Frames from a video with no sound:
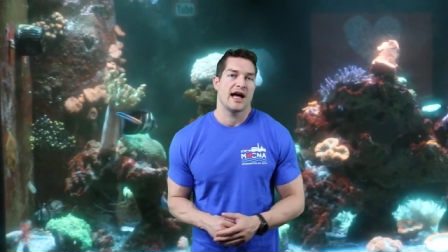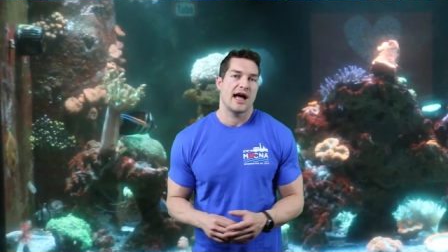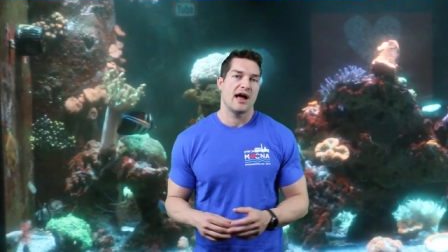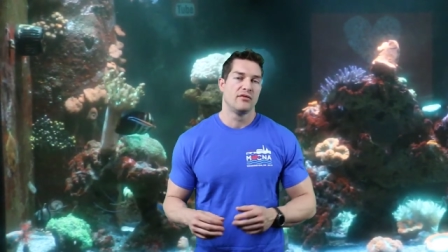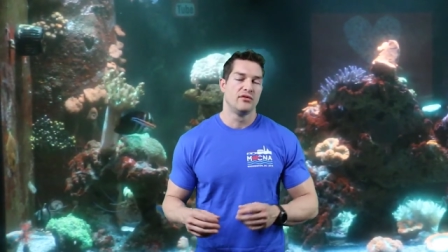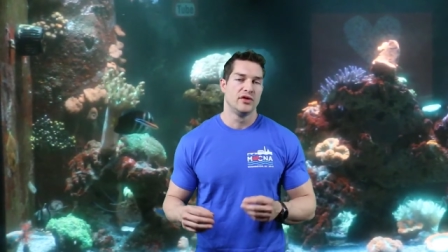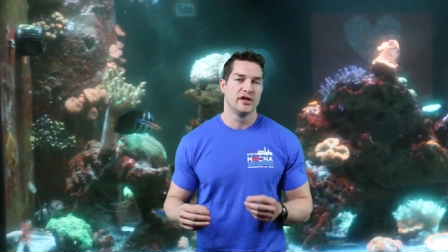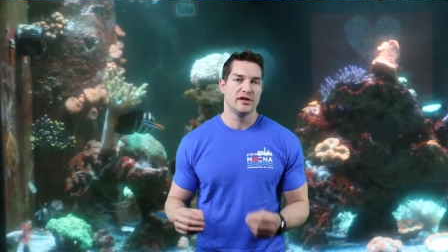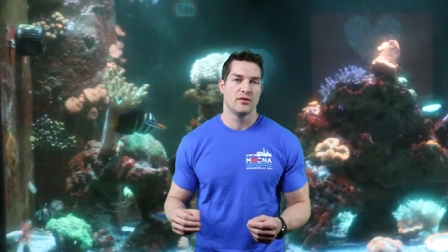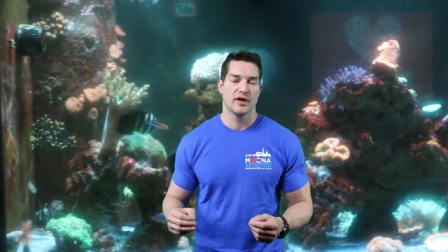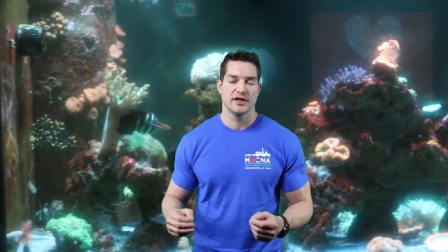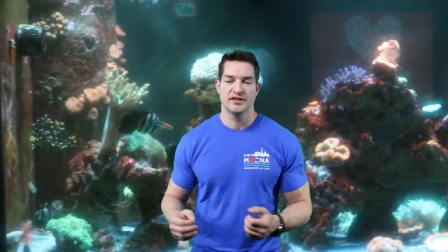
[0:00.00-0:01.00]
I
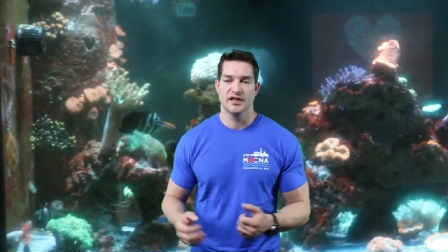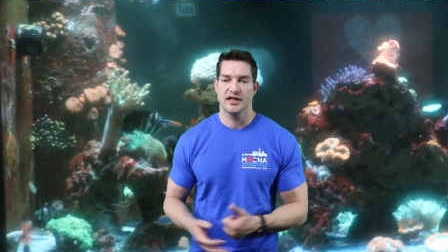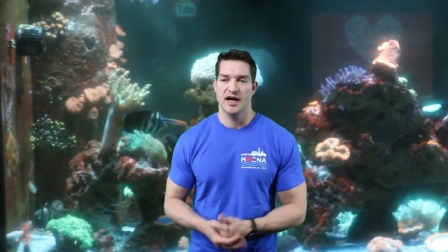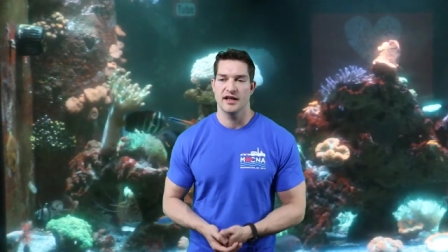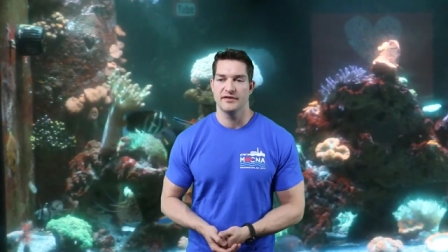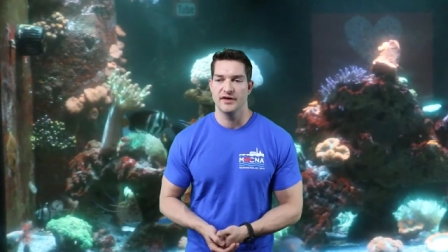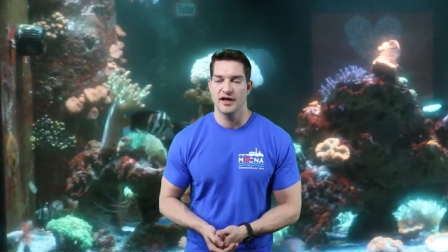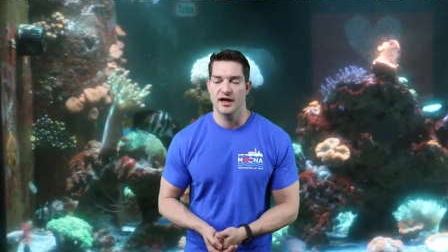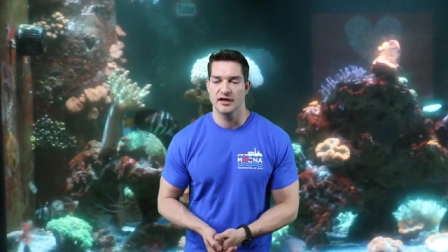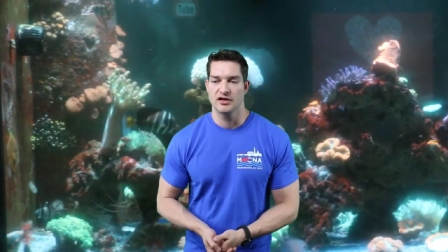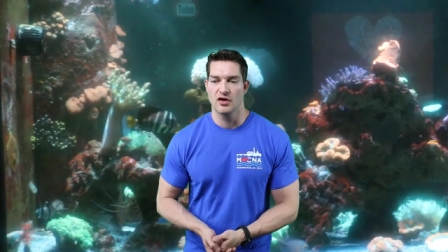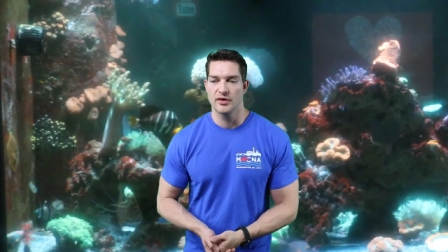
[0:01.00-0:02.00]
really wanted to kind of
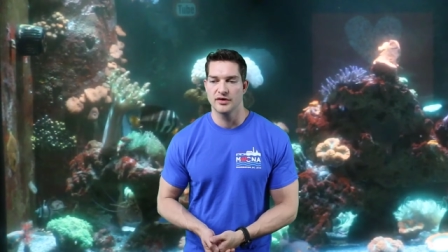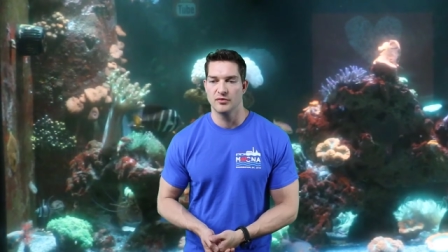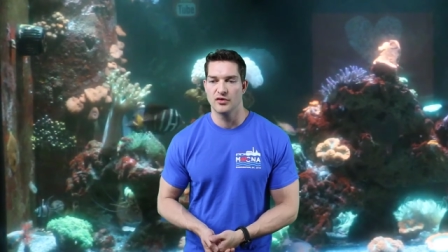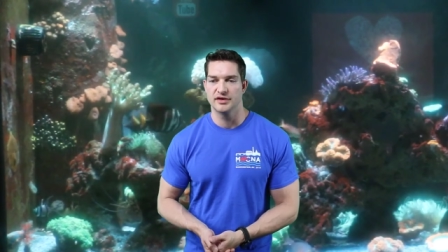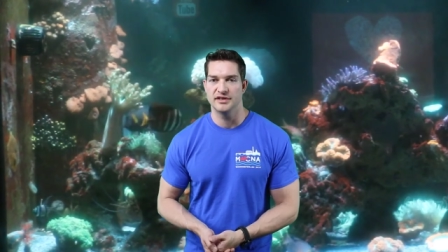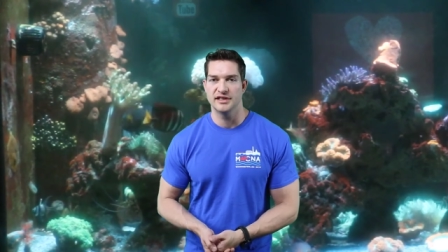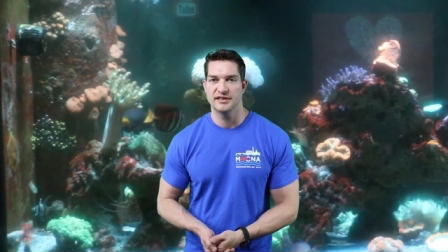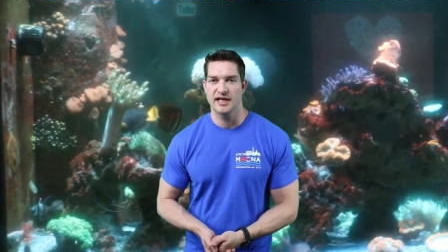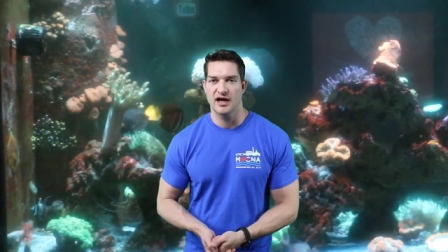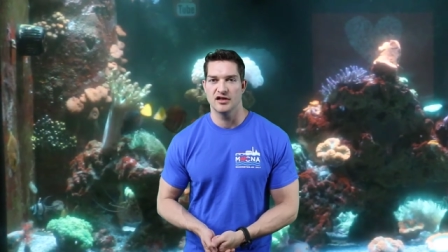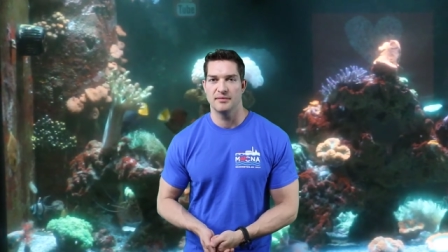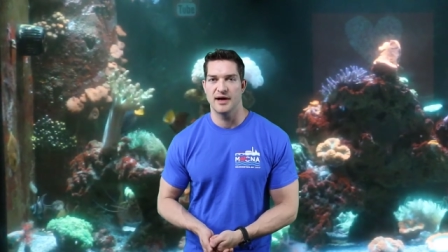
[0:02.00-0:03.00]
uh, go into more
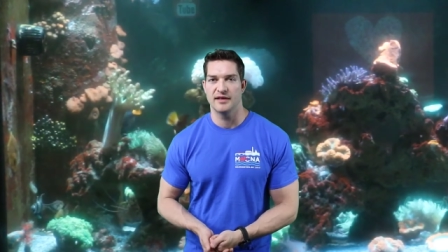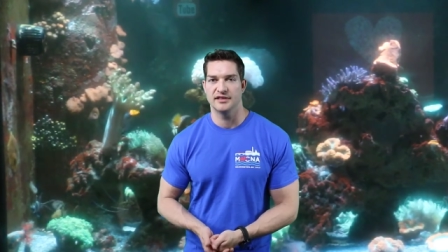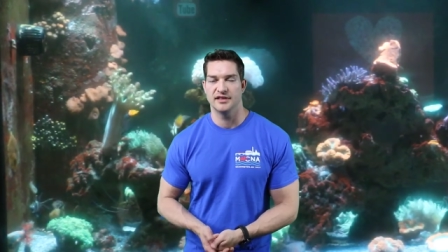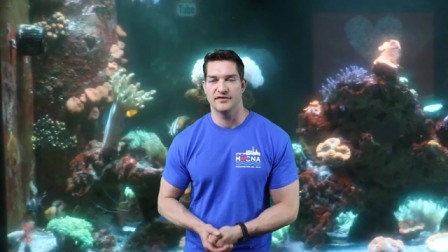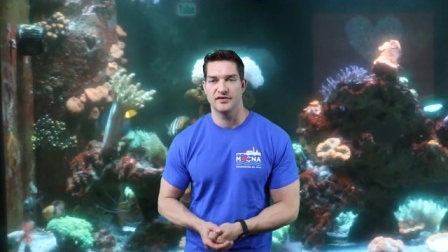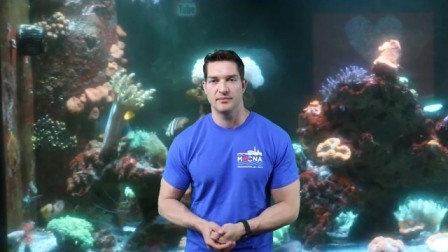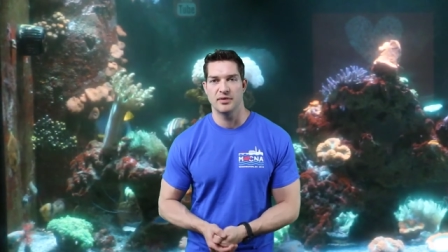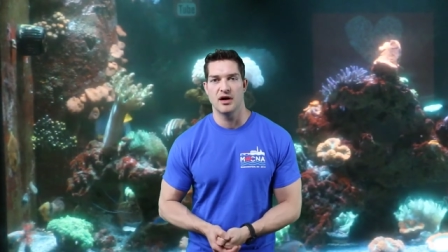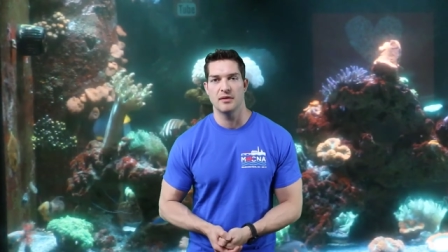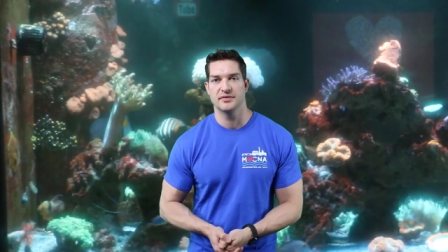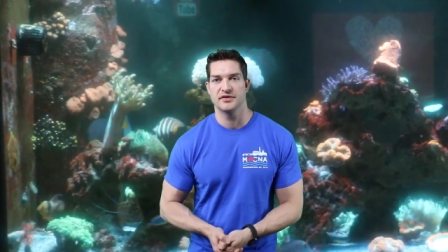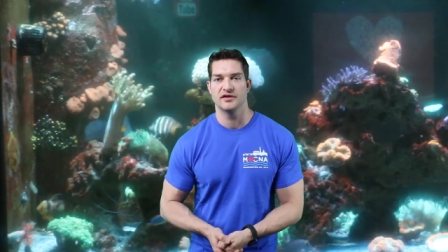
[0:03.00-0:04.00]
detail about the different pumps